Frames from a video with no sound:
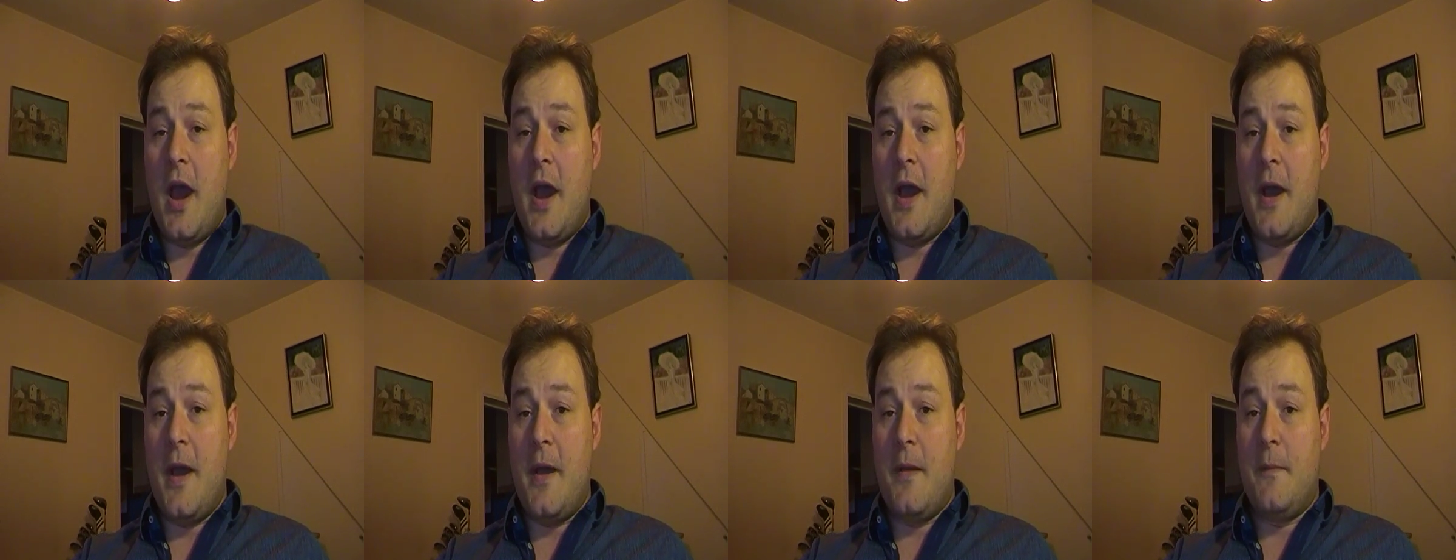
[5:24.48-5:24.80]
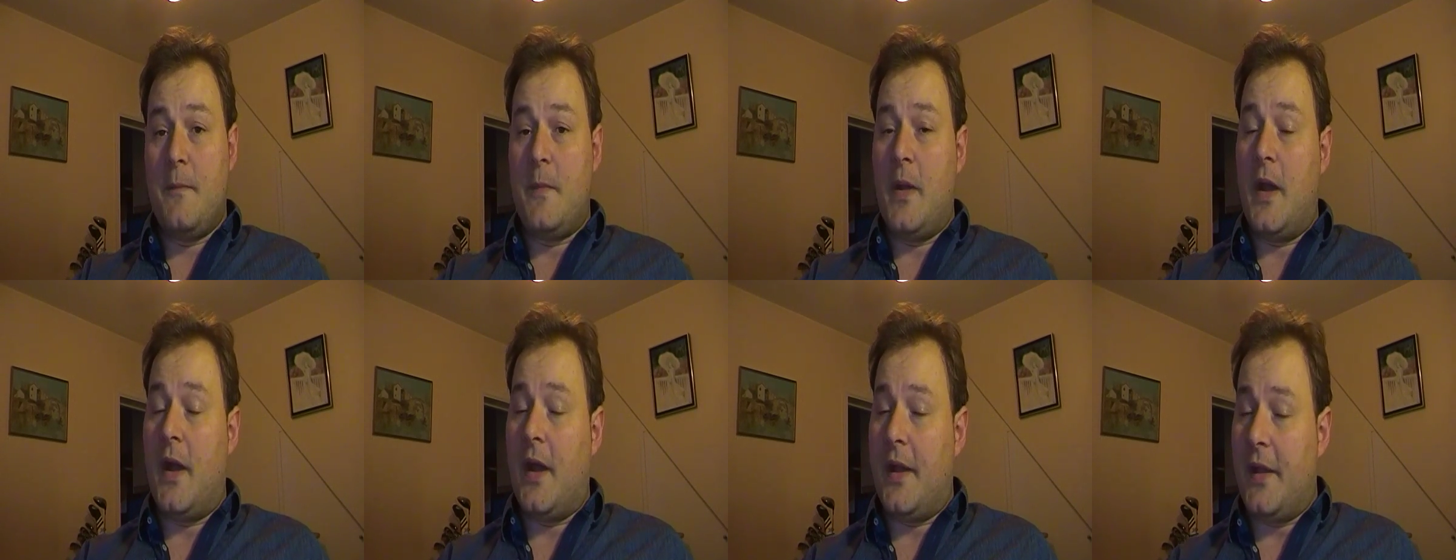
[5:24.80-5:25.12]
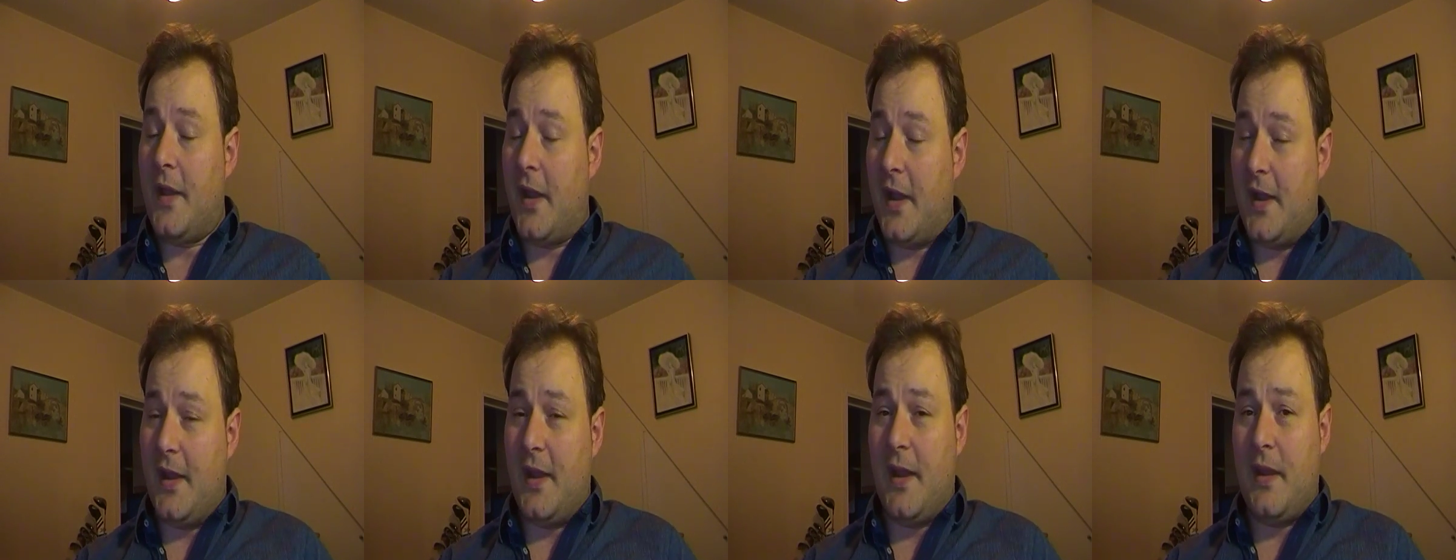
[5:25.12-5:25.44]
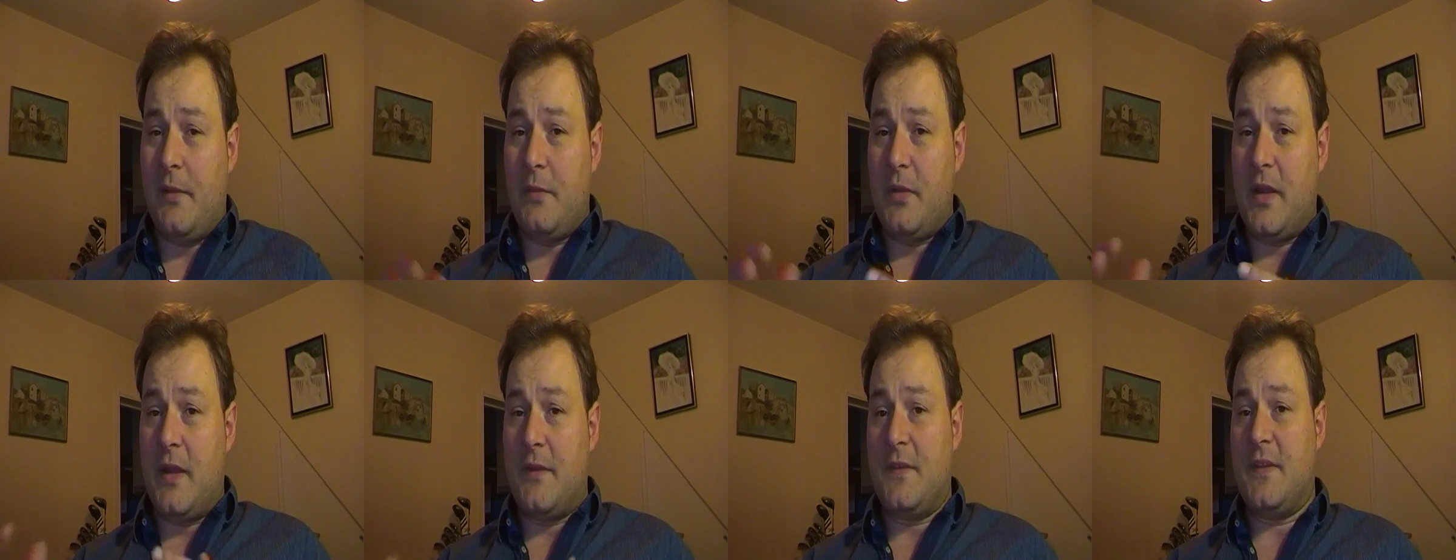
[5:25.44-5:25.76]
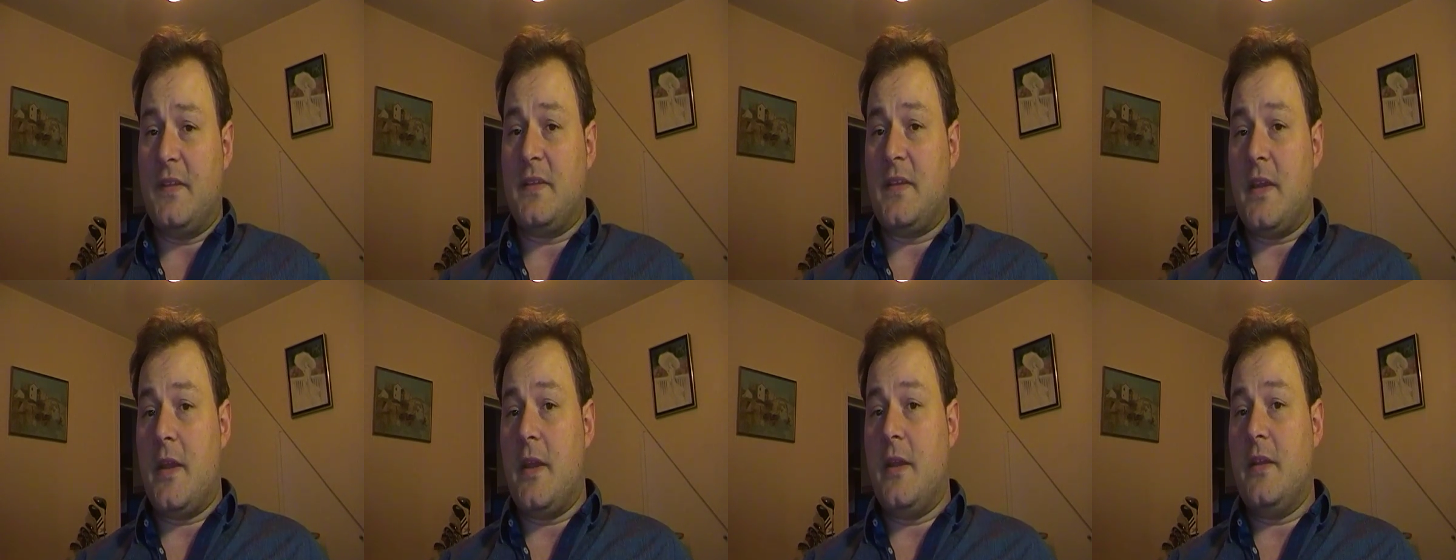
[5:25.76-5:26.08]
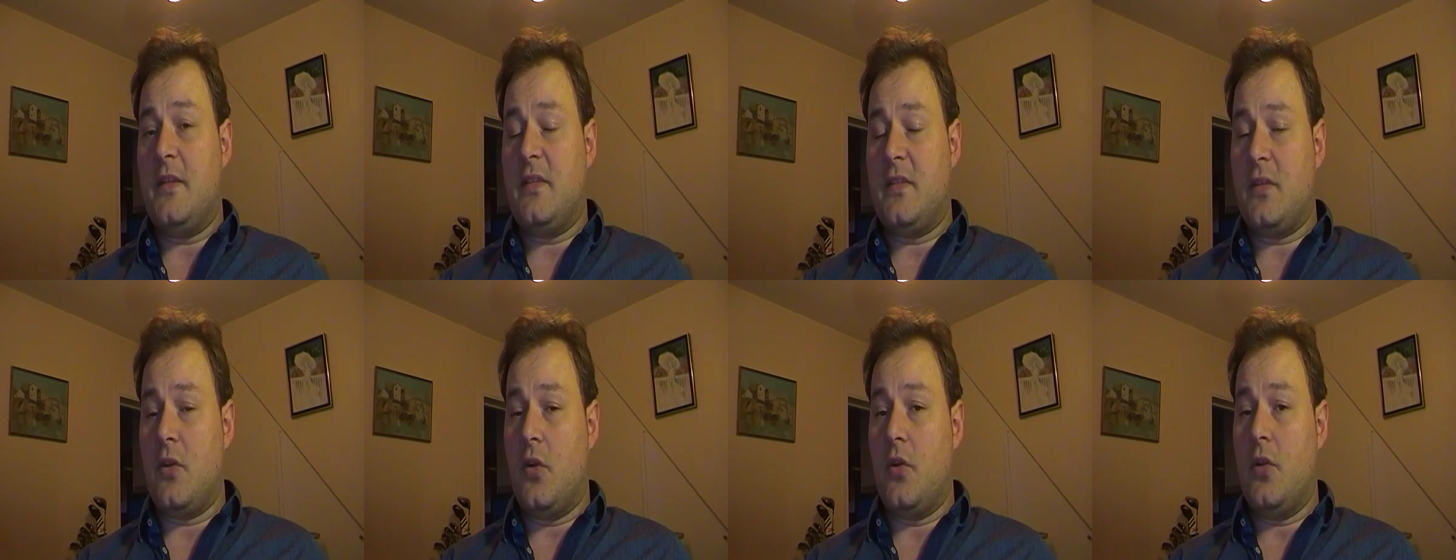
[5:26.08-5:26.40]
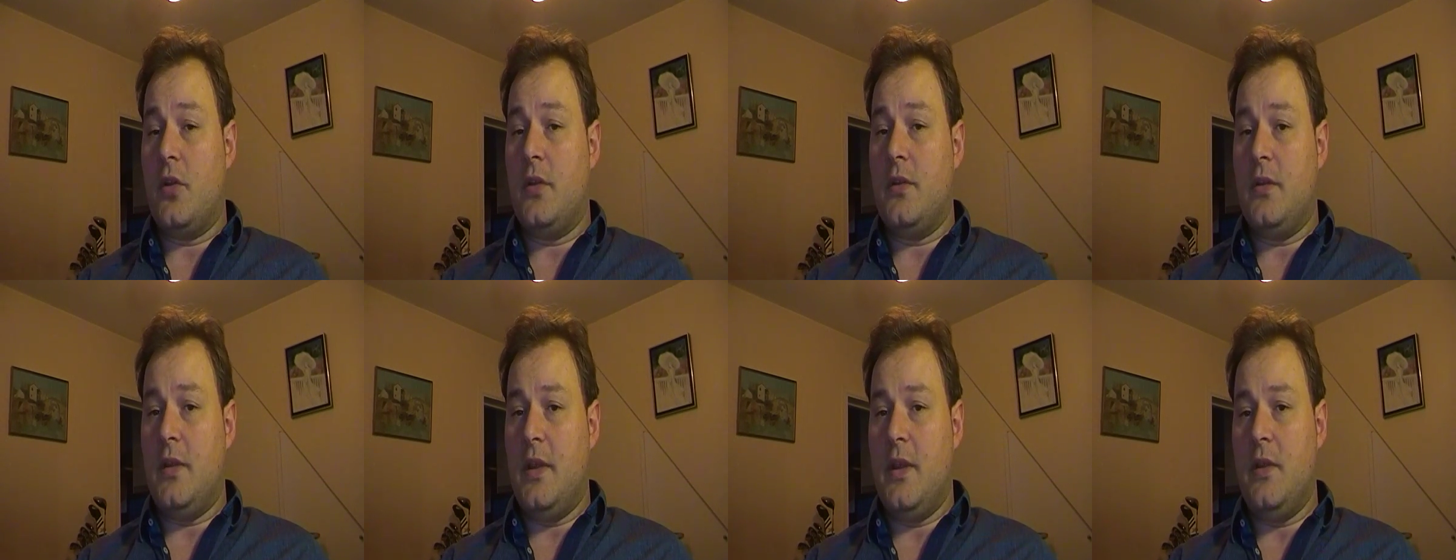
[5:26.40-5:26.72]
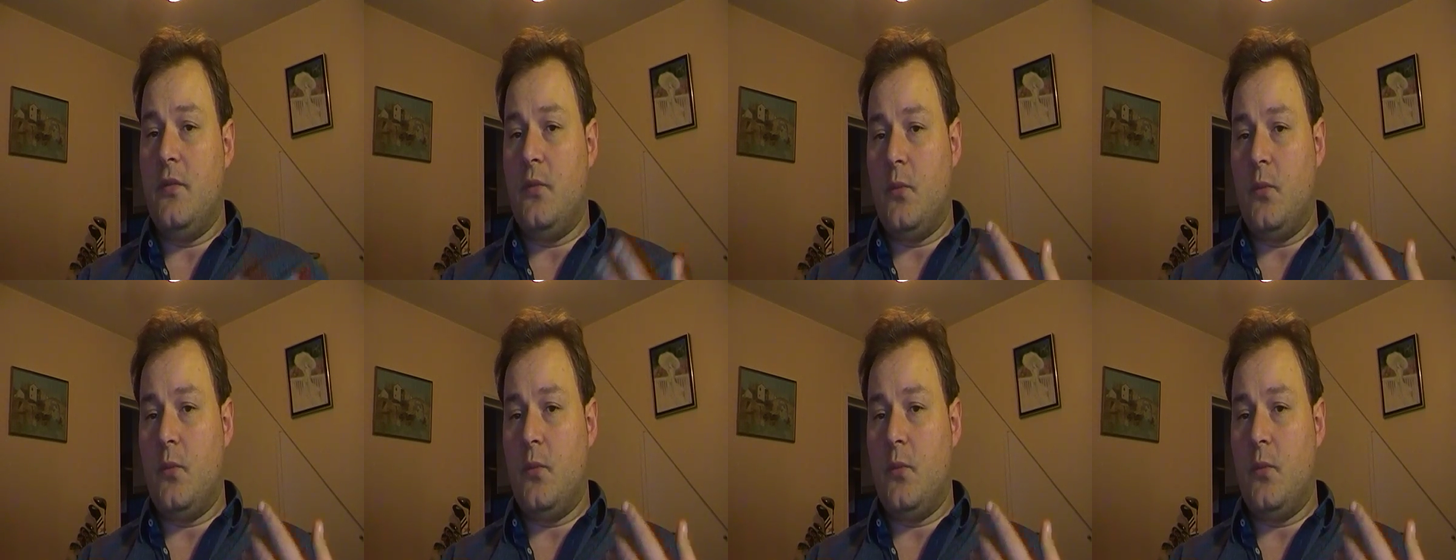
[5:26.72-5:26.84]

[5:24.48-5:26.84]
I would have to say Scotland,